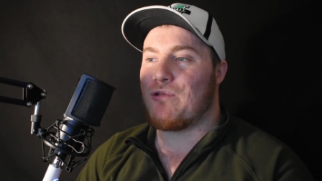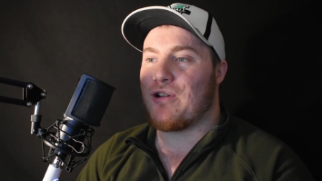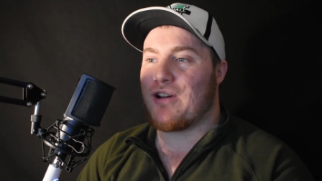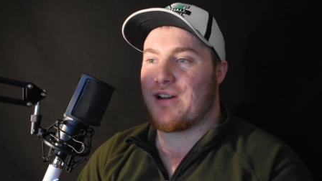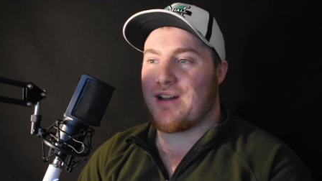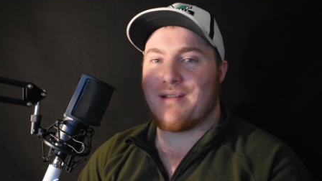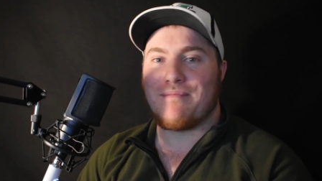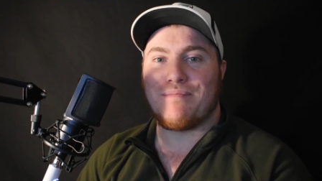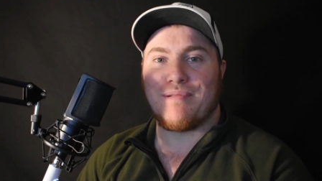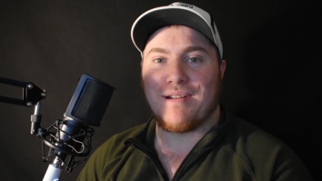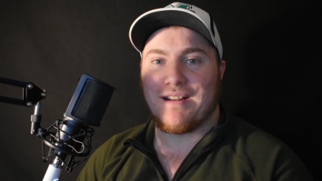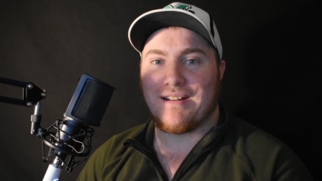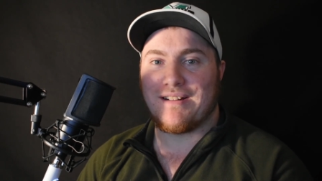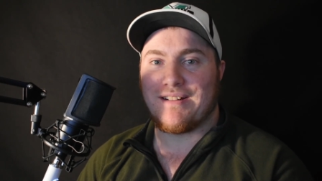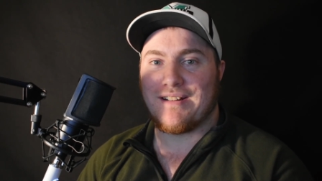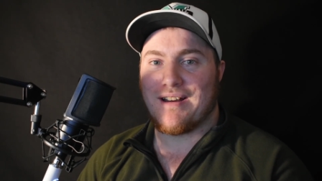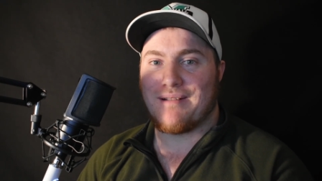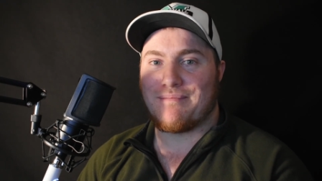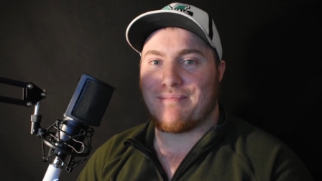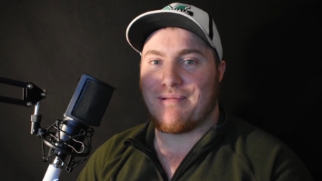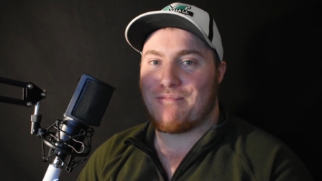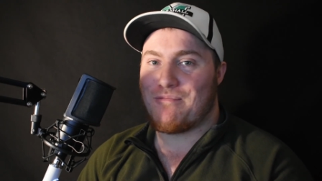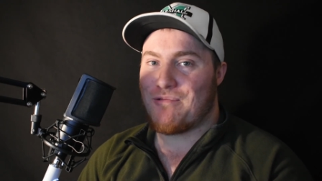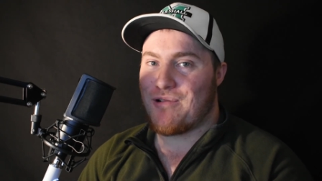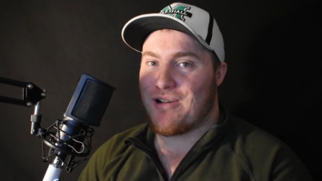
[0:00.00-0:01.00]
what I picked
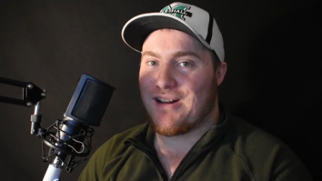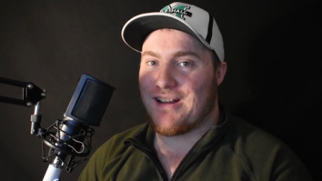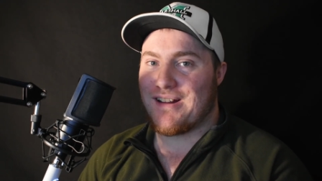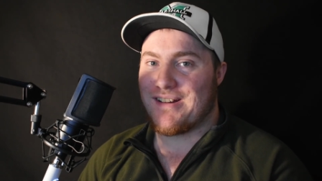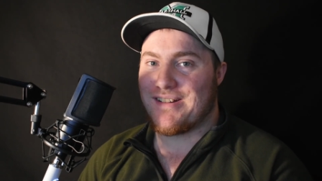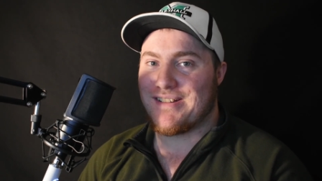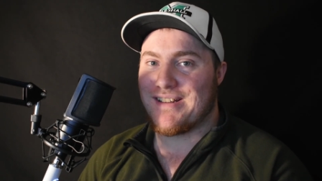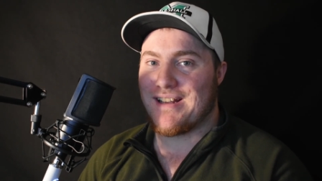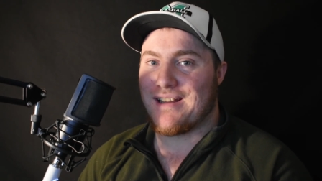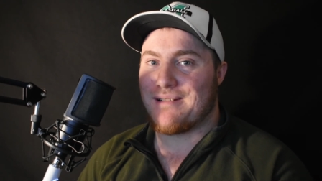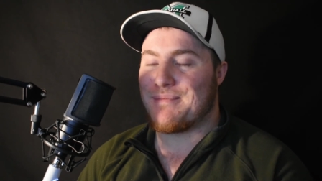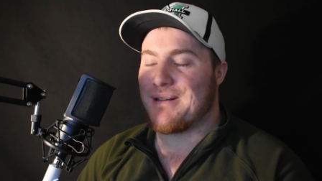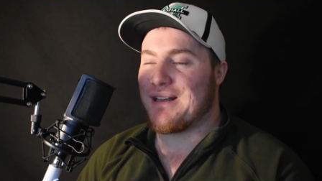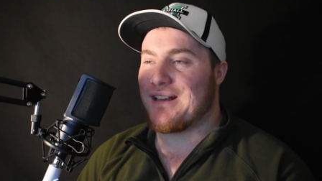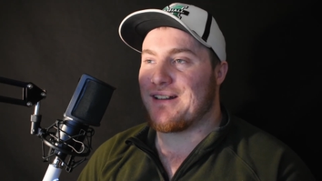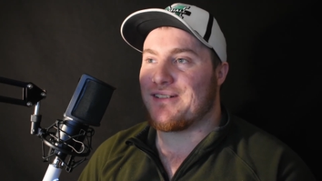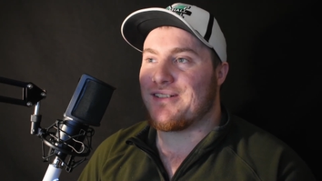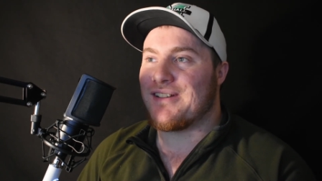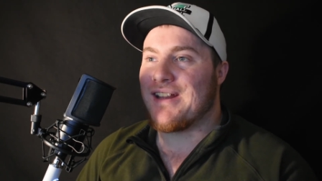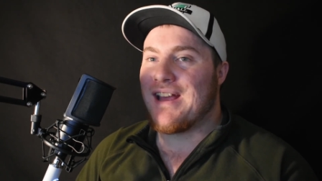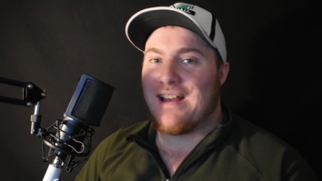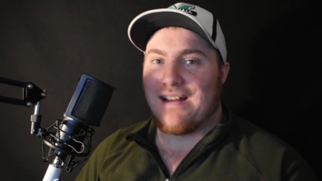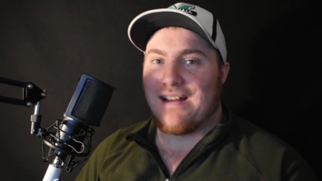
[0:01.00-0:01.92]
up and what I said, because